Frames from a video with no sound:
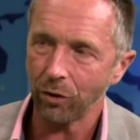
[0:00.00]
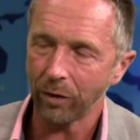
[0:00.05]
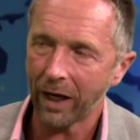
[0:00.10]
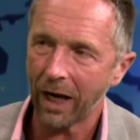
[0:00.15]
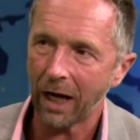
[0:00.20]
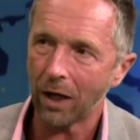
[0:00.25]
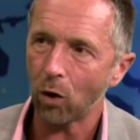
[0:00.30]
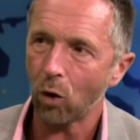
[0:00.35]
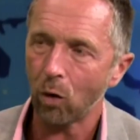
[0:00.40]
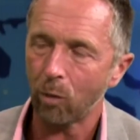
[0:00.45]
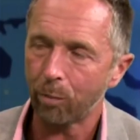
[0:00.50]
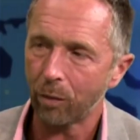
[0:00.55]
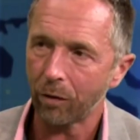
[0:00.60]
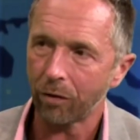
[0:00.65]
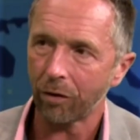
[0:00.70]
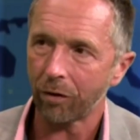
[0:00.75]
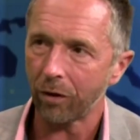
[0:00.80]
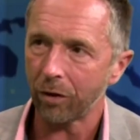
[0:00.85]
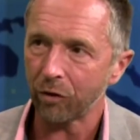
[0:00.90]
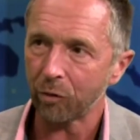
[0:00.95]
can't hold
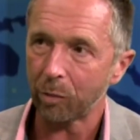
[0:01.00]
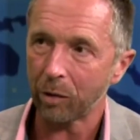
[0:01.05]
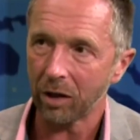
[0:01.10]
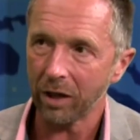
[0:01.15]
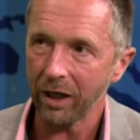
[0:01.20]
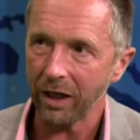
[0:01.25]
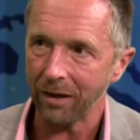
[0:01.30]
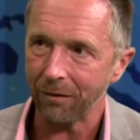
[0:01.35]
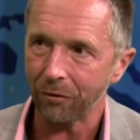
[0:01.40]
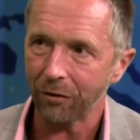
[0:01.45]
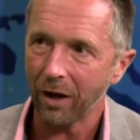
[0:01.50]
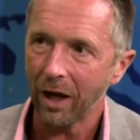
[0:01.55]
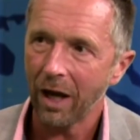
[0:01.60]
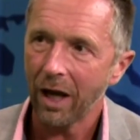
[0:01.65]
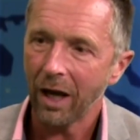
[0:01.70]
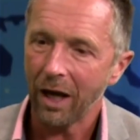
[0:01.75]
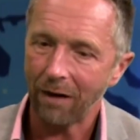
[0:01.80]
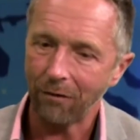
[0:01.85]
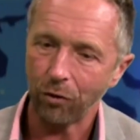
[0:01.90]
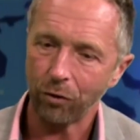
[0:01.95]
both of those beliefs.
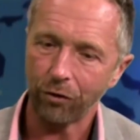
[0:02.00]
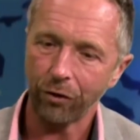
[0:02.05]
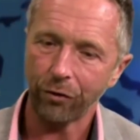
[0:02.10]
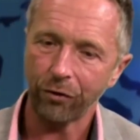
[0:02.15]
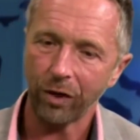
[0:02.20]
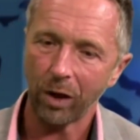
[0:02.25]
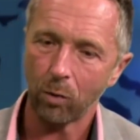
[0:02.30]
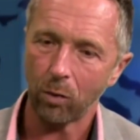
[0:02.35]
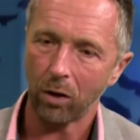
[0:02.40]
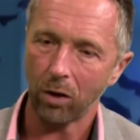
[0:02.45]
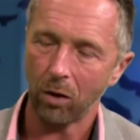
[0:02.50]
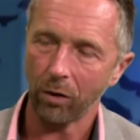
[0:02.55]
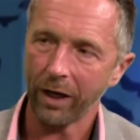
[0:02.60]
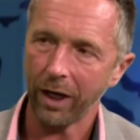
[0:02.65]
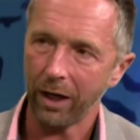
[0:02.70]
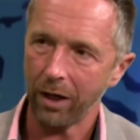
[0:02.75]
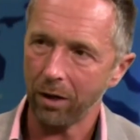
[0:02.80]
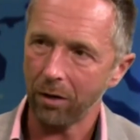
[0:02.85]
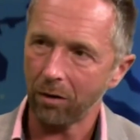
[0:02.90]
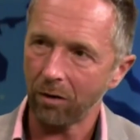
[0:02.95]
If you just say, well,
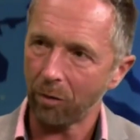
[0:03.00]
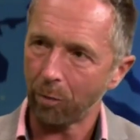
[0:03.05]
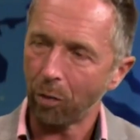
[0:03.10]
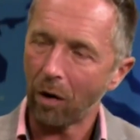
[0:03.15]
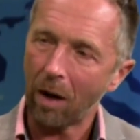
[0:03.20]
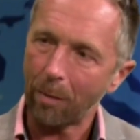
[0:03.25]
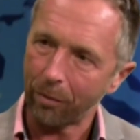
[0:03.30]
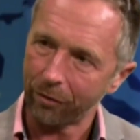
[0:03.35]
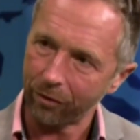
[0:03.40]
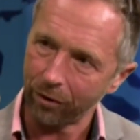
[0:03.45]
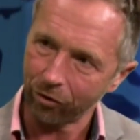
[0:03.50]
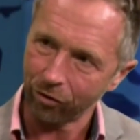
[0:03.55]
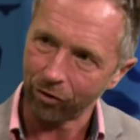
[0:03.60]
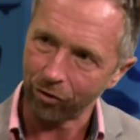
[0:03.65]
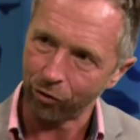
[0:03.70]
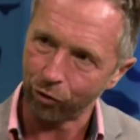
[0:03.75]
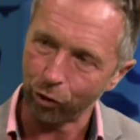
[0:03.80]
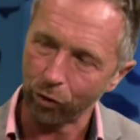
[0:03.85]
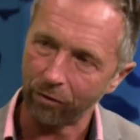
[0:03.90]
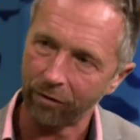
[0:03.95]
okay, here are the
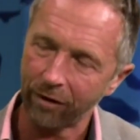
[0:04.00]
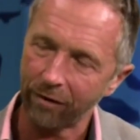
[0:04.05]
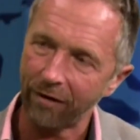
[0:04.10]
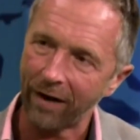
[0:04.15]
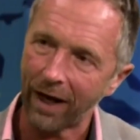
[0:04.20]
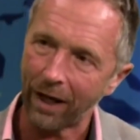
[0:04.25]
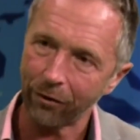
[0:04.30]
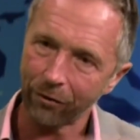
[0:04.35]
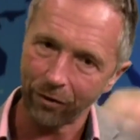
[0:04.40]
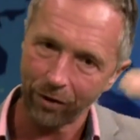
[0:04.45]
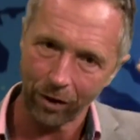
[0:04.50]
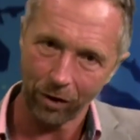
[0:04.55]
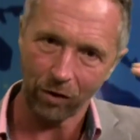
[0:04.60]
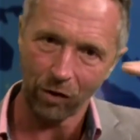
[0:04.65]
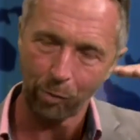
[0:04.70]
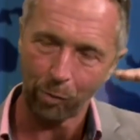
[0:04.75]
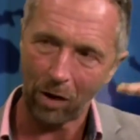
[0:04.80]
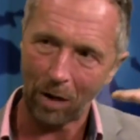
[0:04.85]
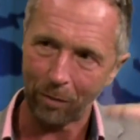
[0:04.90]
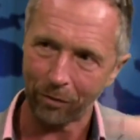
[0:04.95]
propositions you've advanced and here are
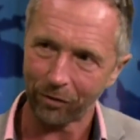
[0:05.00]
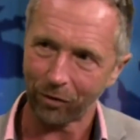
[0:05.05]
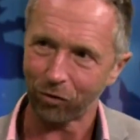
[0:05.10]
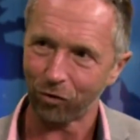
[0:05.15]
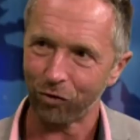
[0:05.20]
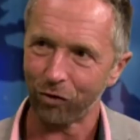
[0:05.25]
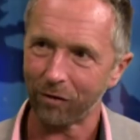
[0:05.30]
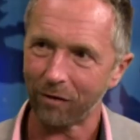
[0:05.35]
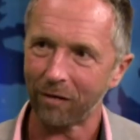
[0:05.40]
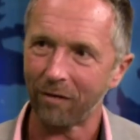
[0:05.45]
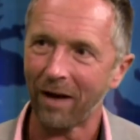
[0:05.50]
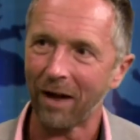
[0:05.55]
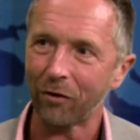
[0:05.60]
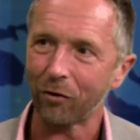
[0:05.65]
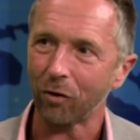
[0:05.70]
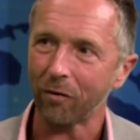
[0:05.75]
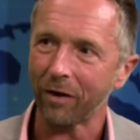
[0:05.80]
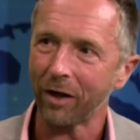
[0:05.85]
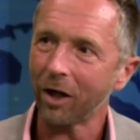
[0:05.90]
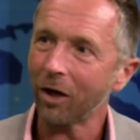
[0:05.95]
the propositions you've
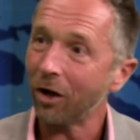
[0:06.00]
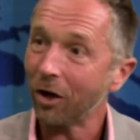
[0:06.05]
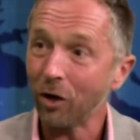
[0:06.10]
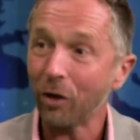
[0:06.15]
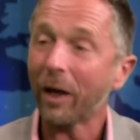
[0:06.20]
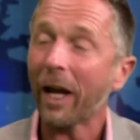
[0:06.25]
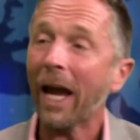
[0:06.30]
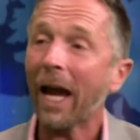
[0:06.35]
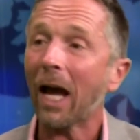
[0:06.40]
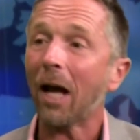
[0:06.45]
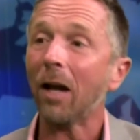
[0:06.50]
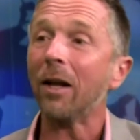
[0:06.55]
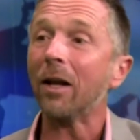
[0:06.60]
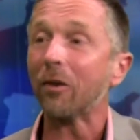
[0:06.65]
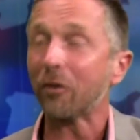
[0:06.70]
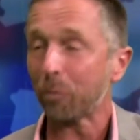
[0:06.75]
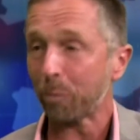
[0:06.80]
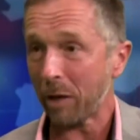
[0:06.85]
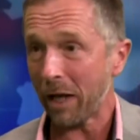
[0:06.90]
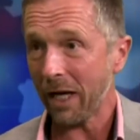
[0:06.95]
advanced over here, you can't
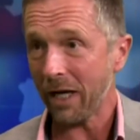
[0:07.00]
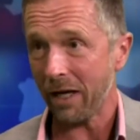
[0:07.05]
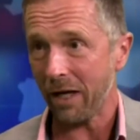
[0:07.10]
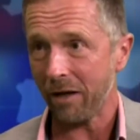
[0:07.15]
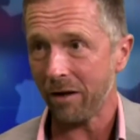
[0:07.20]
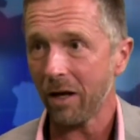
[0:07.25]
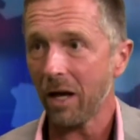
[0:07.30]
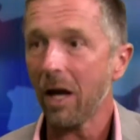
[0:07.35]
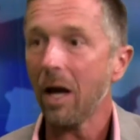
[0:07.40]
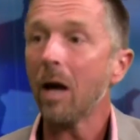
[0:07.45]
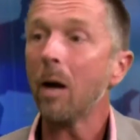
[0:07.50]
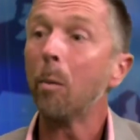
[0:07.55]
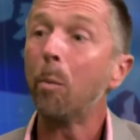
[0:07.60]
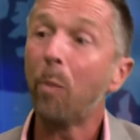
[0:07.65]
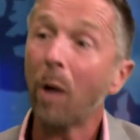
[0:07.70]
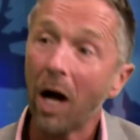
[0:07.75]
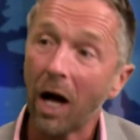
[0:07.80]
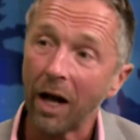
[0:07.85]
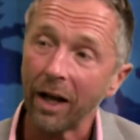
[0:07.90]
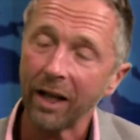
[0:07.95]
explain it. Yeah.
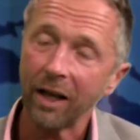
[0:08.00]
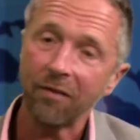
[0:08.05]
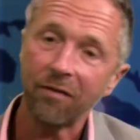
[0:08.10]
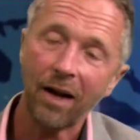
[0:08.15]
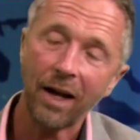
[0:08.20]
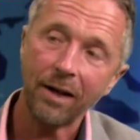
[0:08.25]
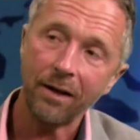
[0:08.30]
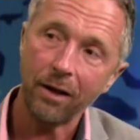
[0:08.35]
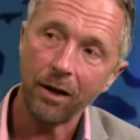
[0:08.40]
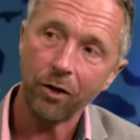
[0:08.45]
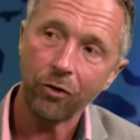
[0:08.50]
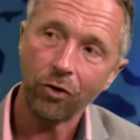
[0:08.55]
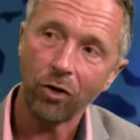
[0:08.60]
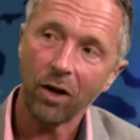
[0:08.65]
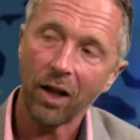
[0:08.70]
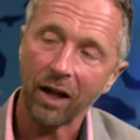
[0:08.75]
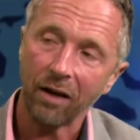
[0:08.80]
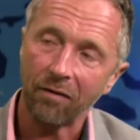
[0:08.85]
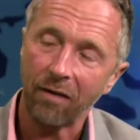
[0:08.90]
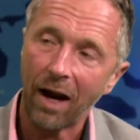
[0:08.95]
But if ideas are
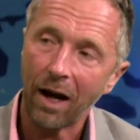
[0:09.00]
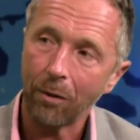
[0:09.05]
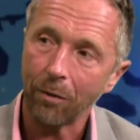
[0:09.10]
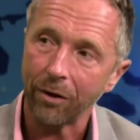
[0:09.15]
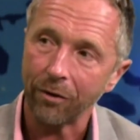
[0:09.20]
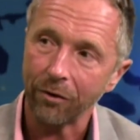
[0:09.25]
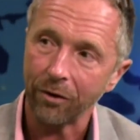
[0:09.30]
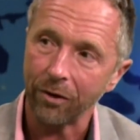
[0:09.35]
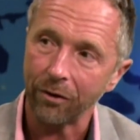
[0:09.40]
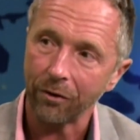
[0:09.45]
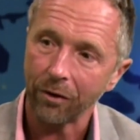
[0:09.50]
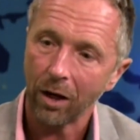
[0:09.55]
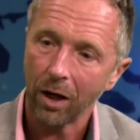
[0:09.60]
like viruses,